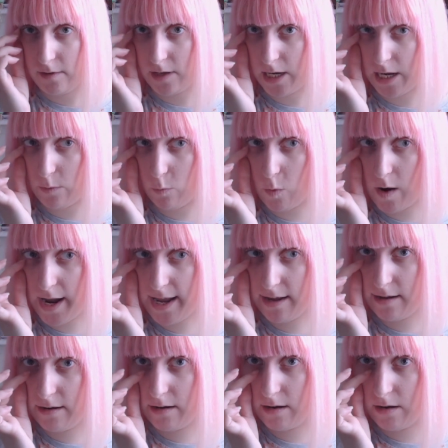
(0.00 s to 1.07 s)
I had white
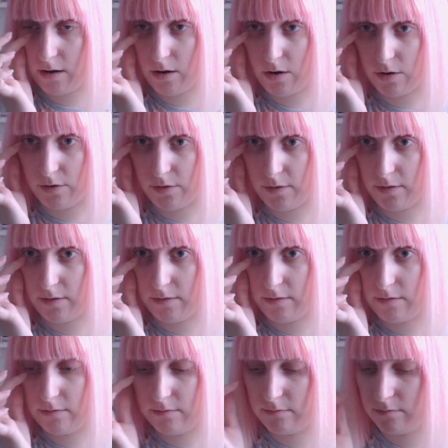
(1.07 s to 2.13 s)
on,
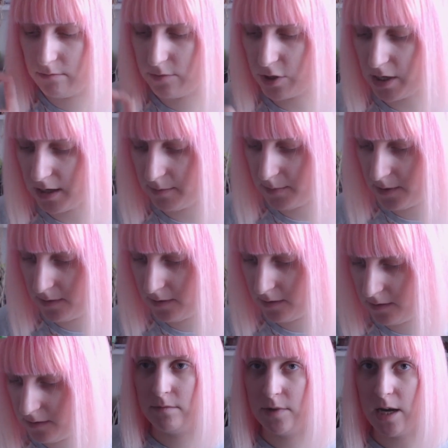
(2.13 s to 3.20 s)
shut up.
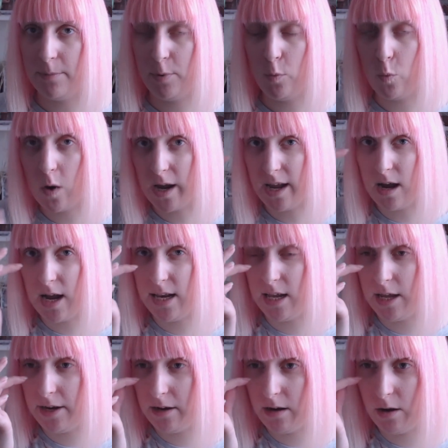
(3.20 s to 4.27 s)
I put white
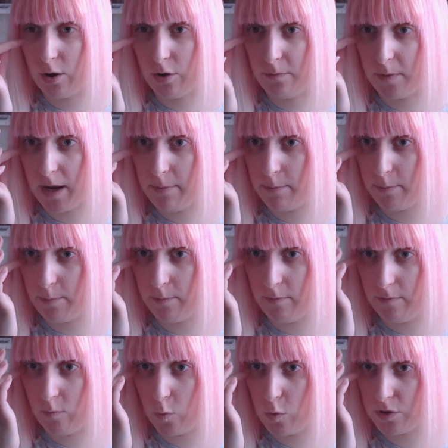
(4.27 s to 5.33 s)
eyeliner on my
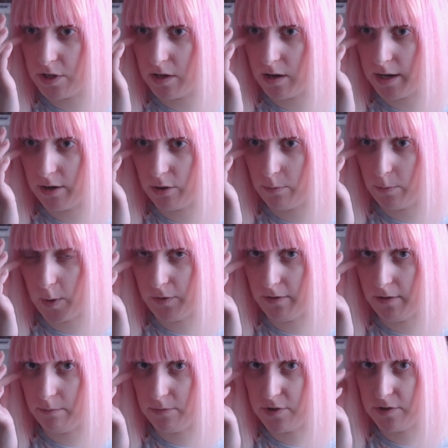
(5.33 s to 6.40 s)
waterline on the
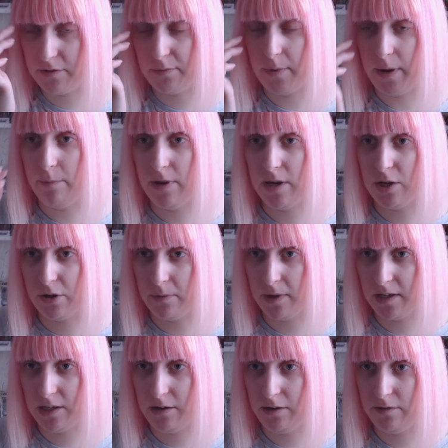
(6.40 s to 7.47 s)
bottom just to make me look a
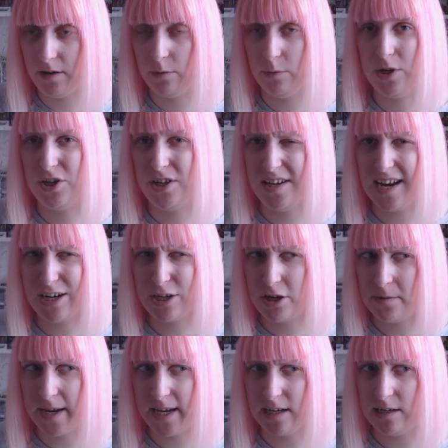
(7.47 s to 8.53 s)
bit cuter, which didn't
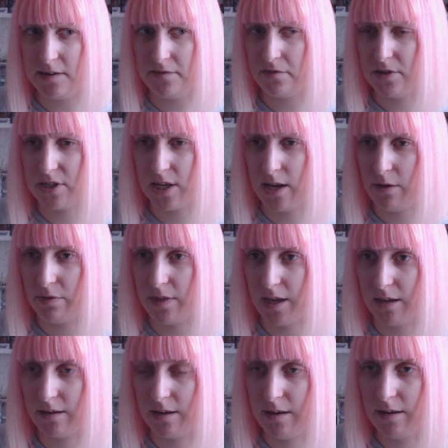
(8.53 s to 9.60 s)
actually make any difference, I don't
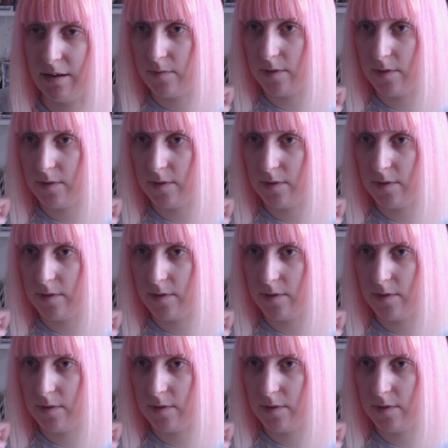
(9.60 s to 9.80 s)
think.